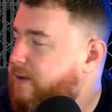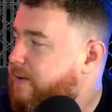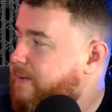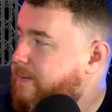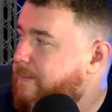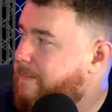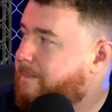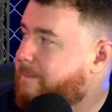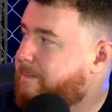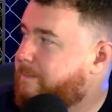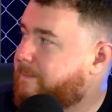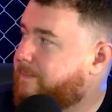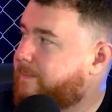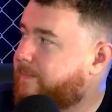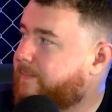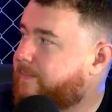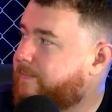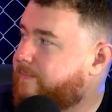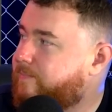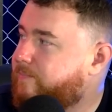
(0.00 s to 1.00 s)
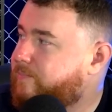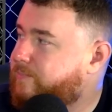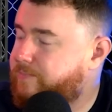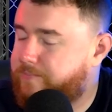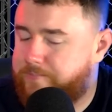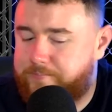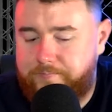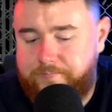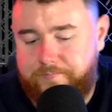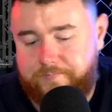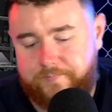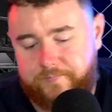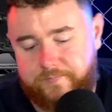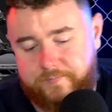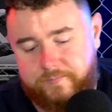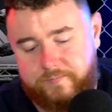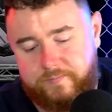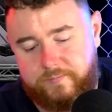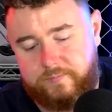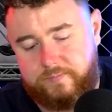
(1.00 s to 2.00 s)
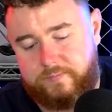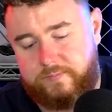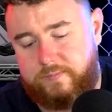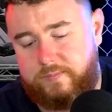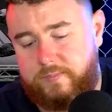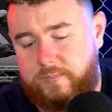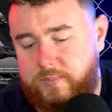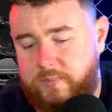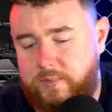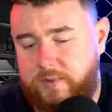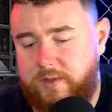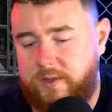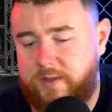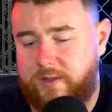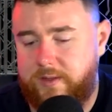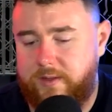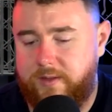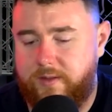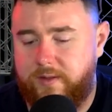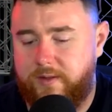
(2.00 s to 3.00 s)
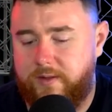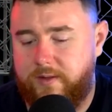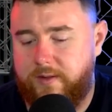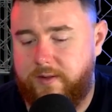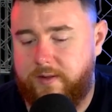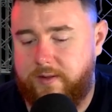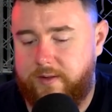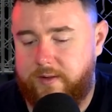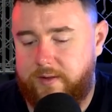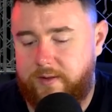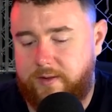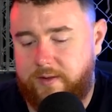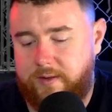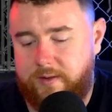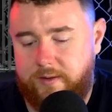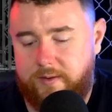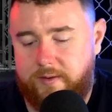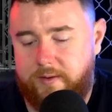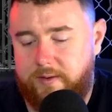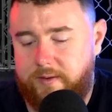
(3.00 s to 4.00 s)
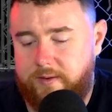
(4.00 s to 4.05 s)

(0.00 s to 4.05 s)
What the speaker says: This person isn't speaking.